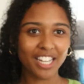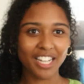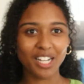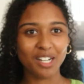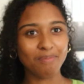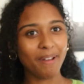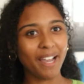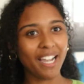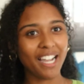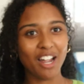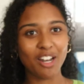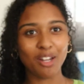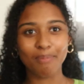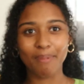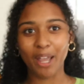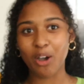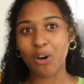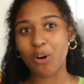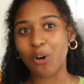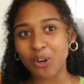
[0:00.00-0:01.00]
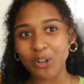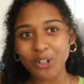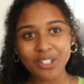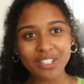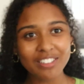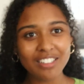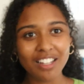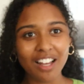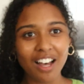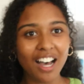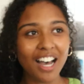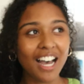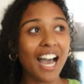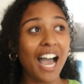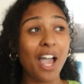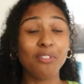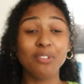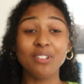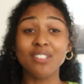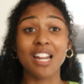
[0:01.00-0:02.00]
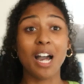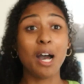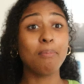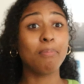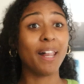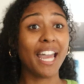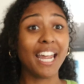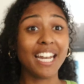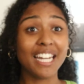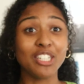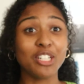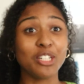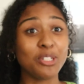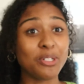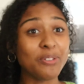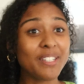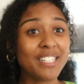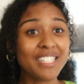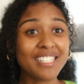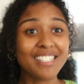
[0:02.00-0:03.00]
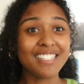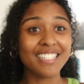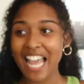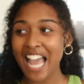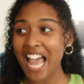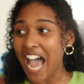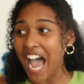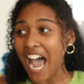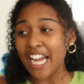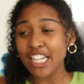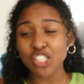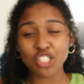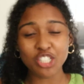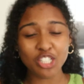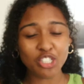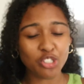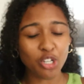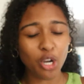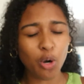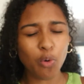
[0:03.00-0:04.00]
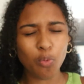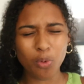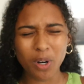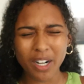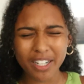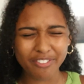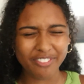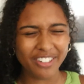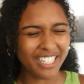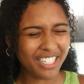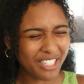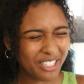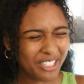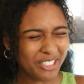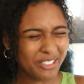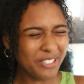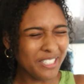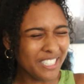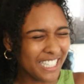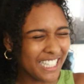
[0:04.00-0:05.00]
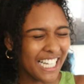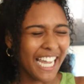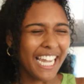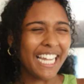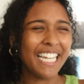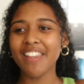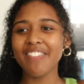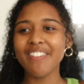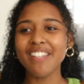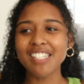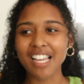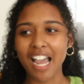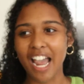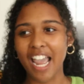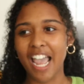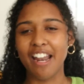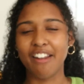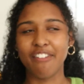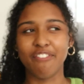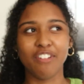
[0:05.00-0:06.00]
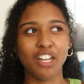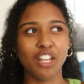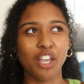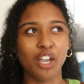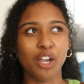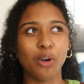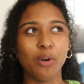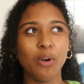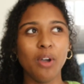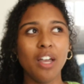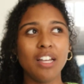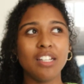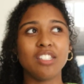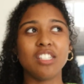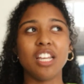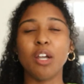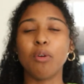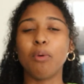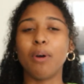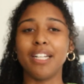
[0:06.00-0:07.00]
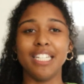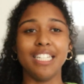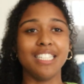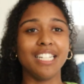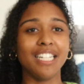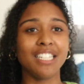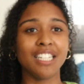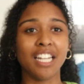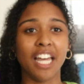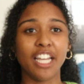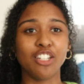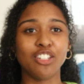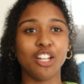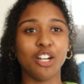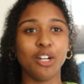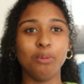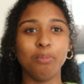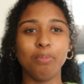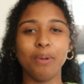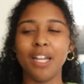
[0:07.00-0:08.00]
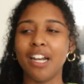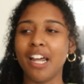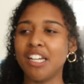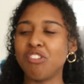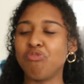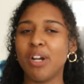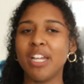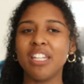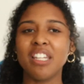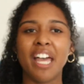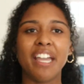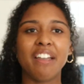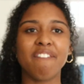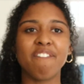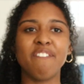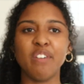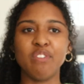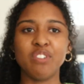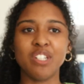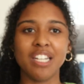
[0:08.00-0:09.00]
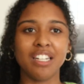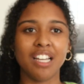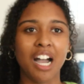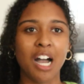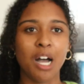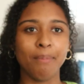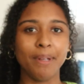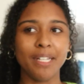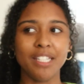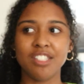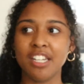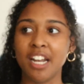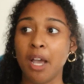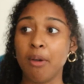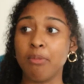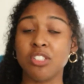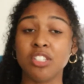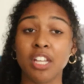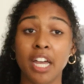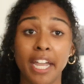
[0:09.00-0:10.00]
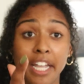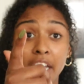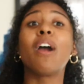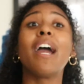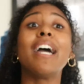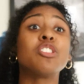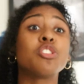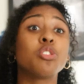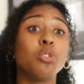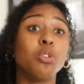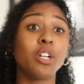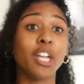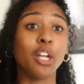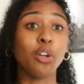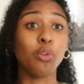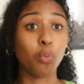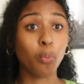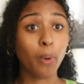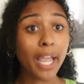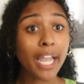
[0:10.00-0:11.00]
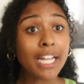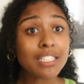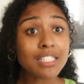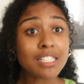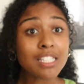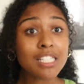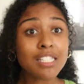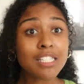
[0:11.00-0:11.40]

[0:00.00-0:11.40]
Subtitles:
I come back out of my hole. I was not planning to do this. I just saw one video, and this guy had a video saying why he didn't like Nope, and I read like 15 comments, and I was like, grad school can wait,